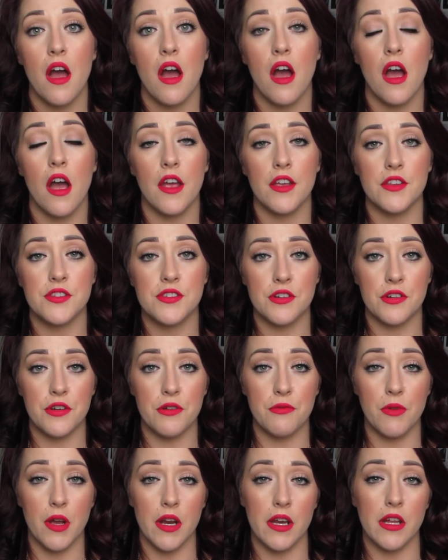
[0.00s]
I
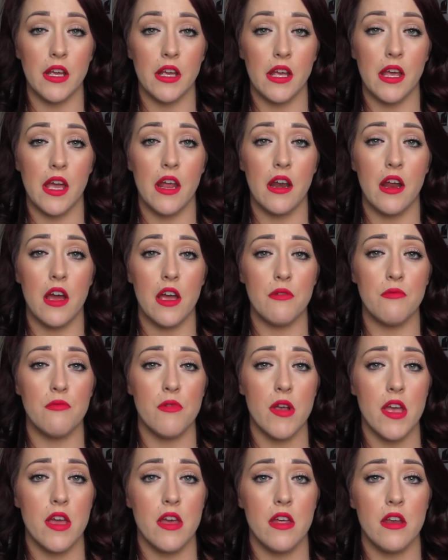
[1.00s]
started running again. I
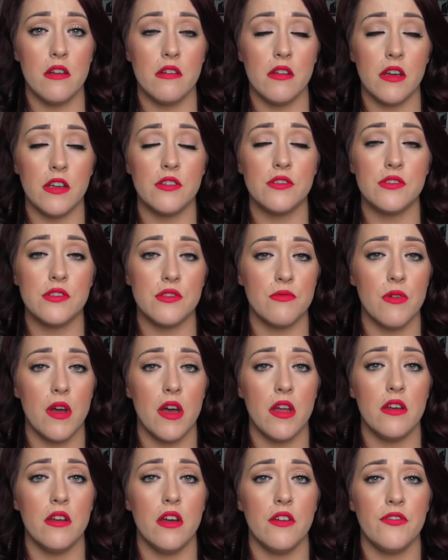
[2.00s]
ran, I used to
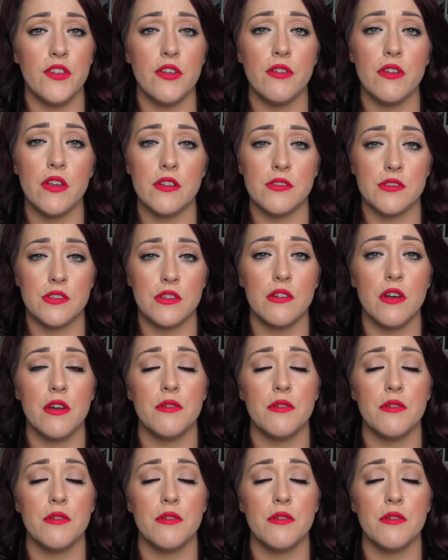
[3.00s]
run a few years ago.